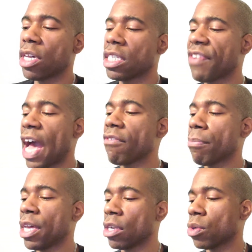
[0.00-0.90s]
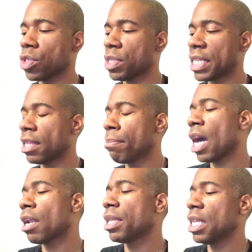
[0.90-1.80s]
because Five of Pentacles was at the
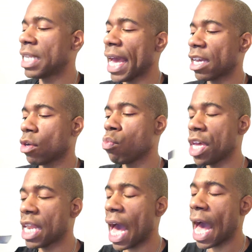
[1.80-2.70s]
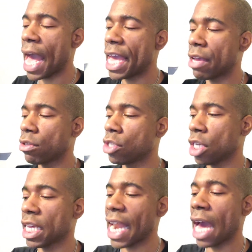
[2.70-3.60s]
bottom of the deck when I
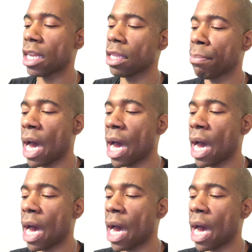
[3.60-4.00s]
took it out of the